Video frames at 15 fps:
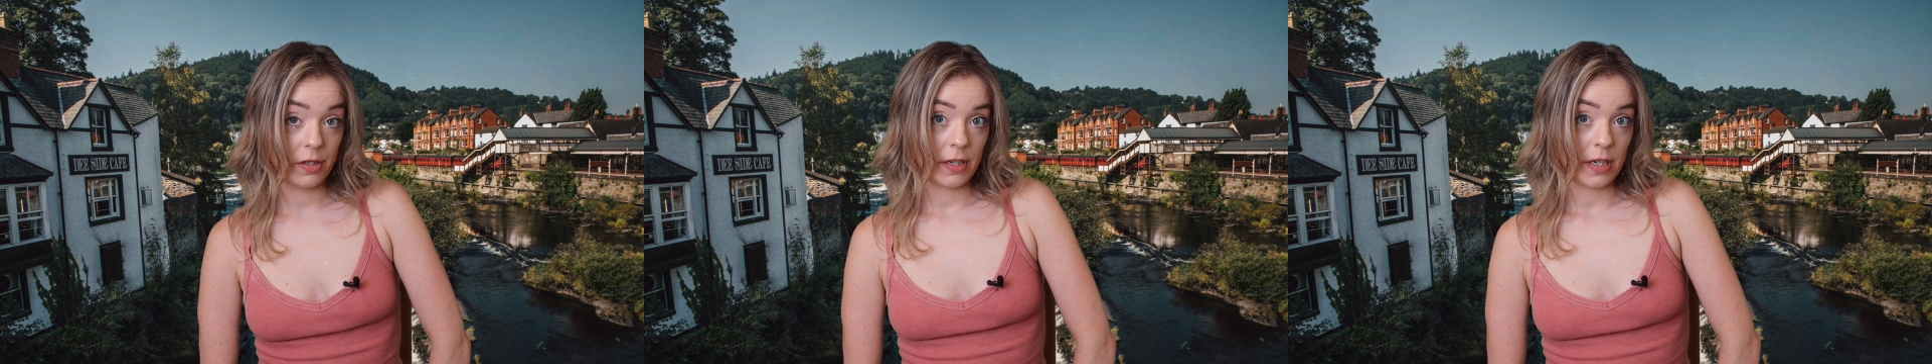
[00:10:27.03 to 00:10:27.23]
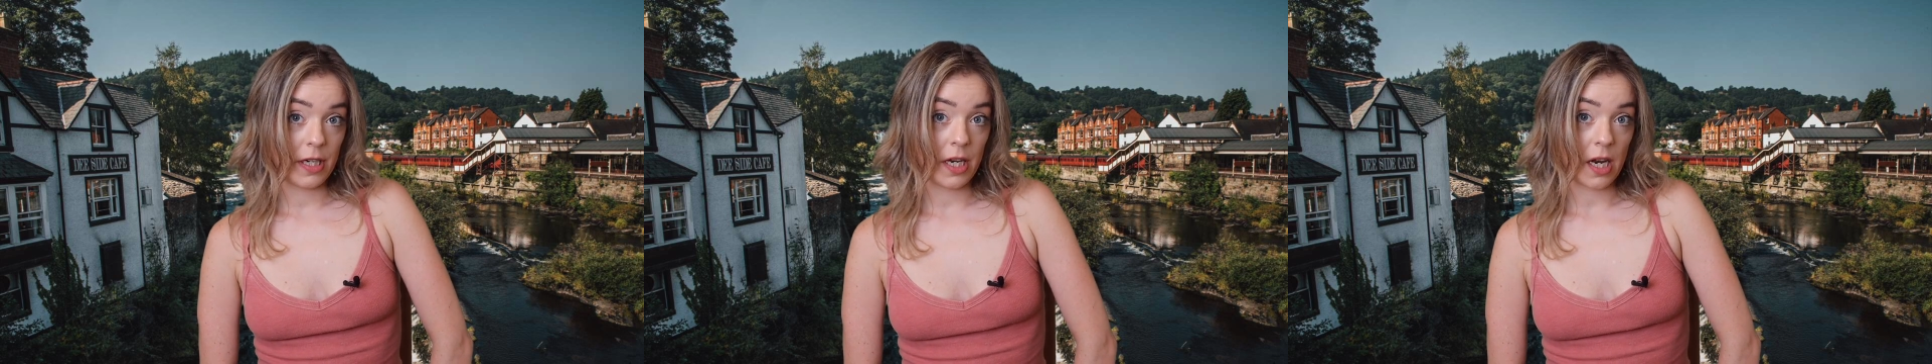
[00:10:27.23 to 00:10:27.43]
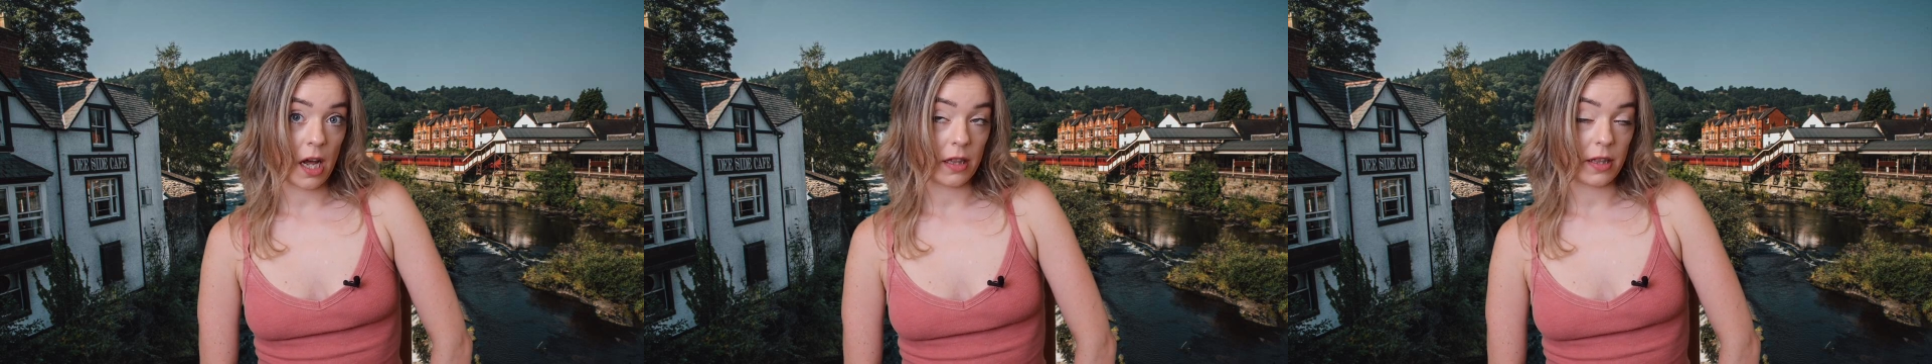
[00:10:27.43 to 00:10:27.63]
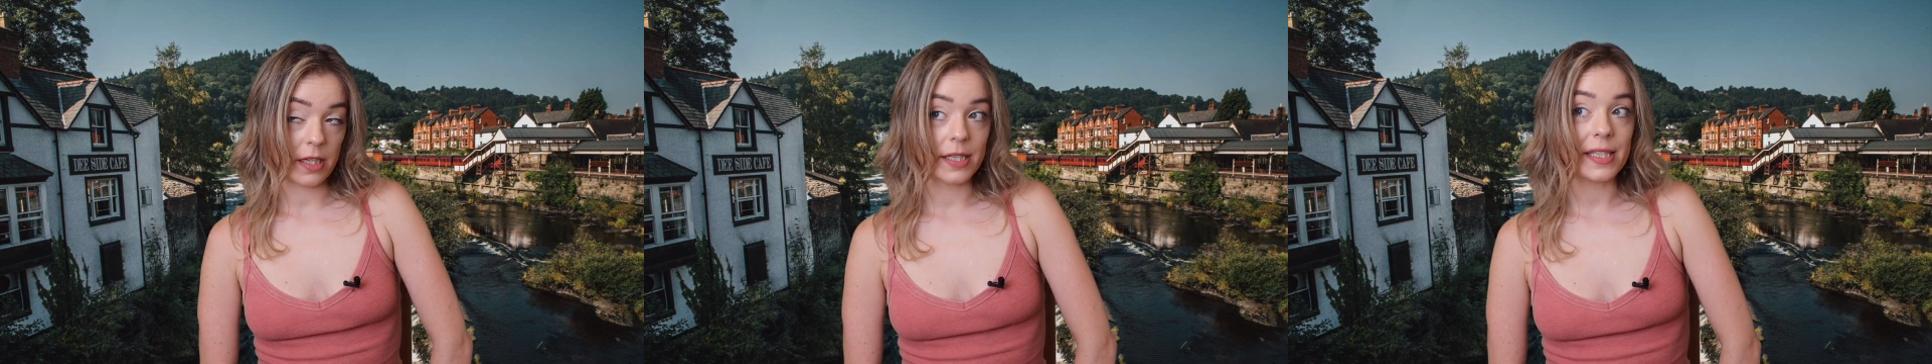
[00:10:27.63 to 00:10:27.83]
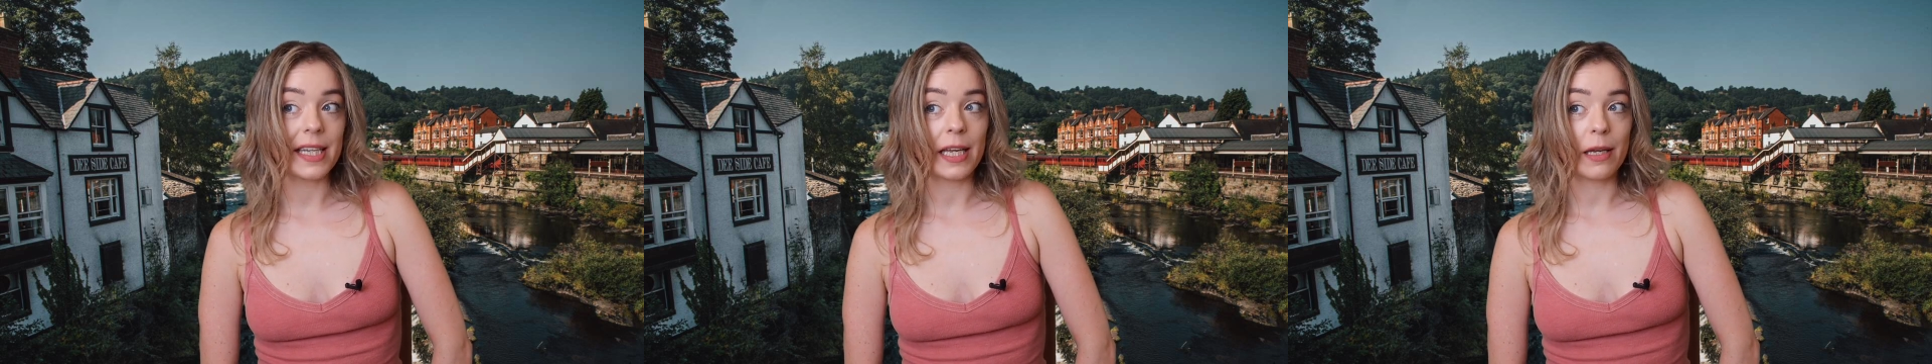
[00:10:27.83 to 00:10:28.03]
not the
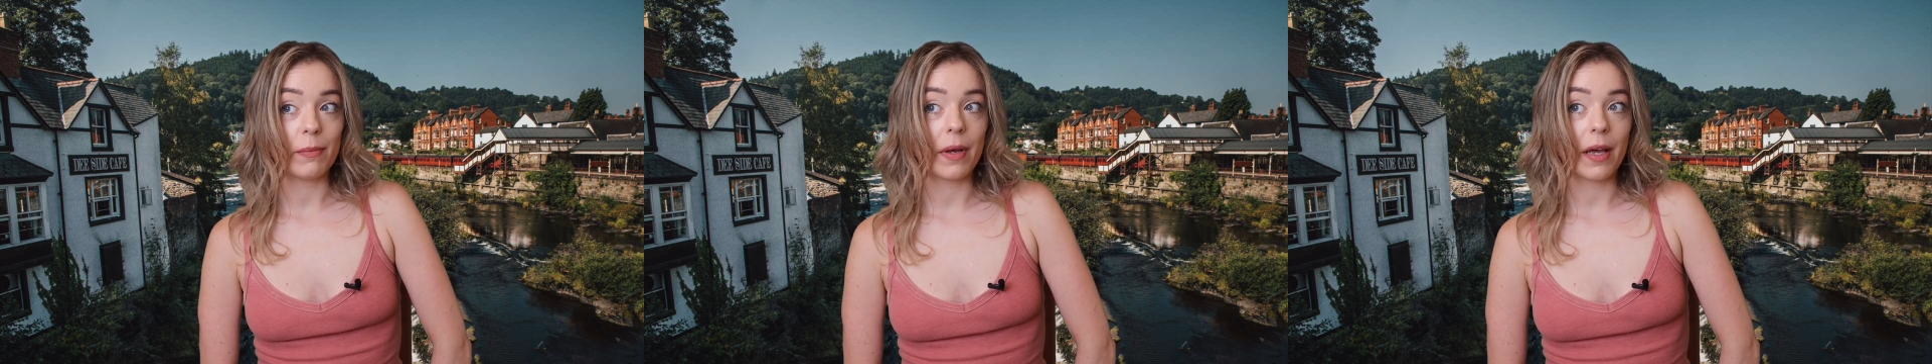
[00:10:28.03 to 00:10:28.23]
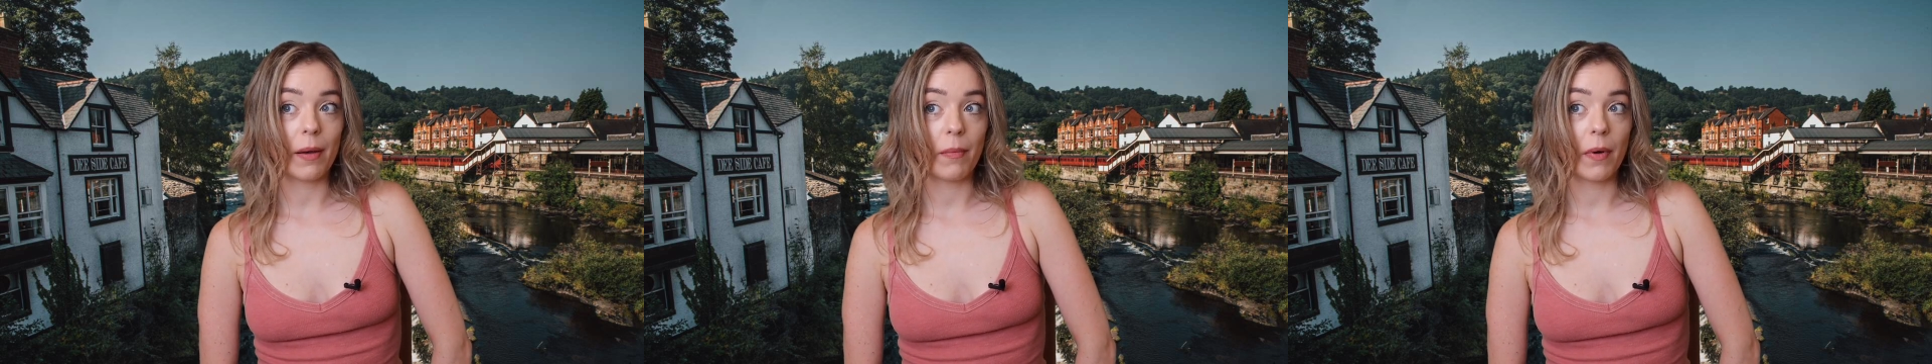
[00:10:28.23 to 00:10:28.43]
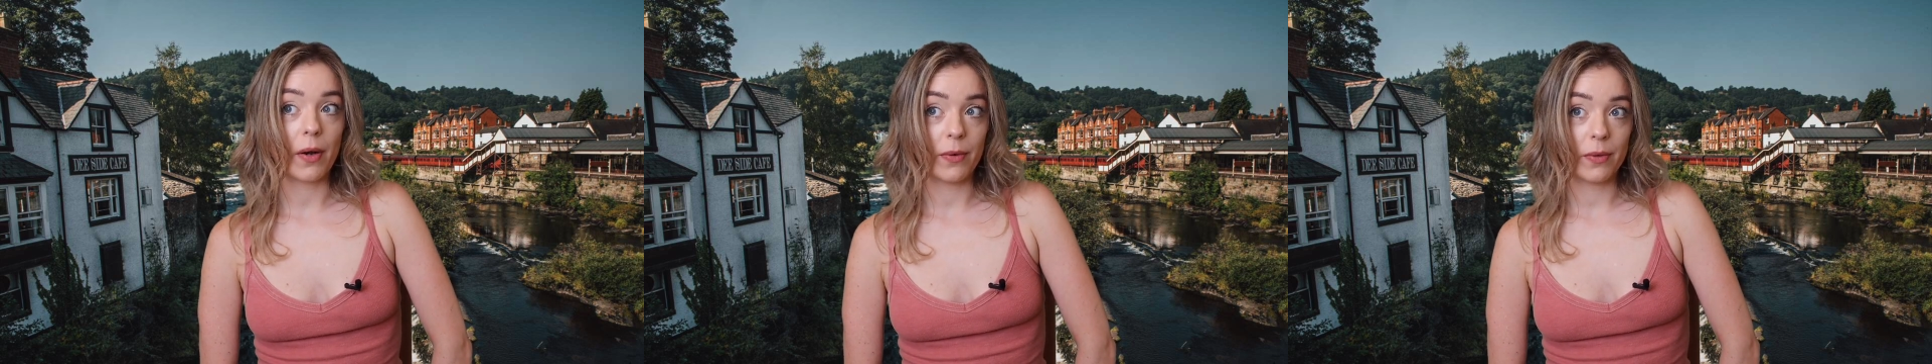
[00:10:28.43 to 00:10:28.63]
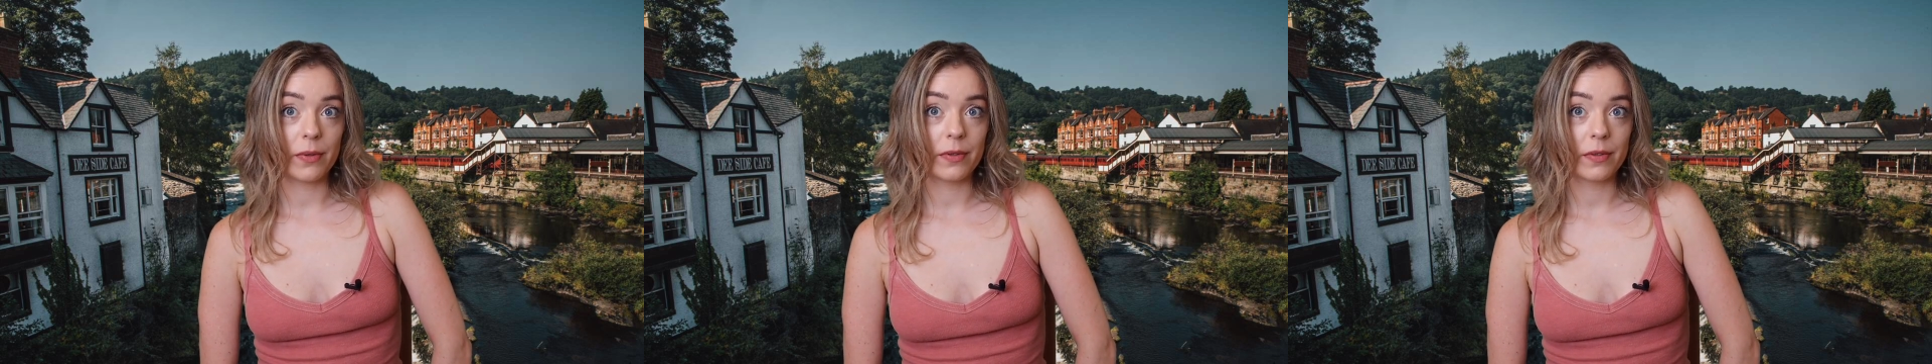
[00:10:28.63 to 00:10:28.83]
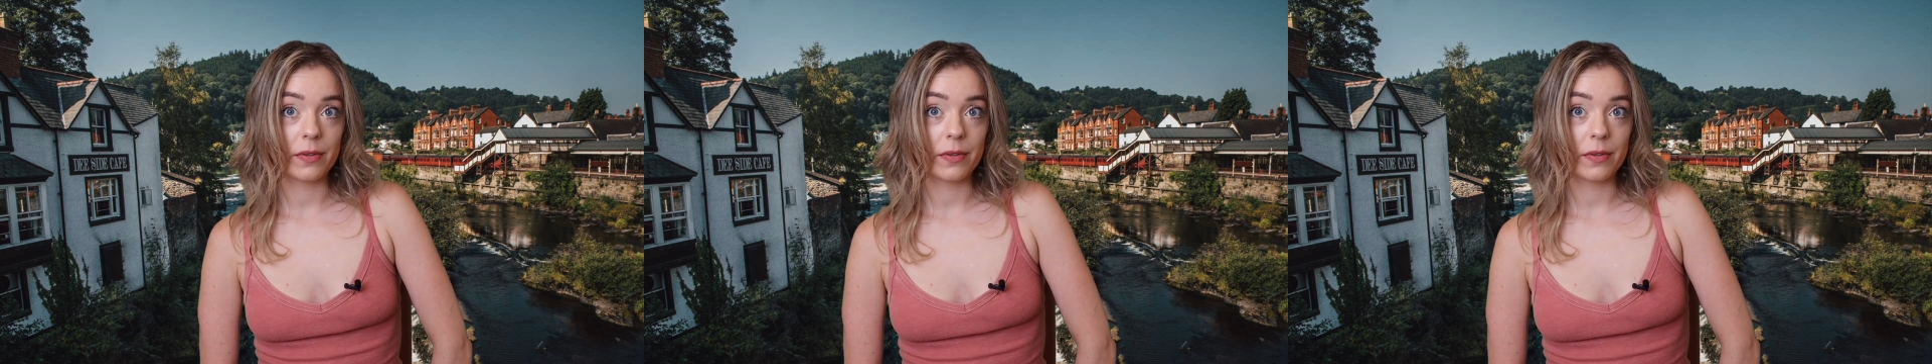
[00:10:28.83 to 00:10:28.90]
same MO.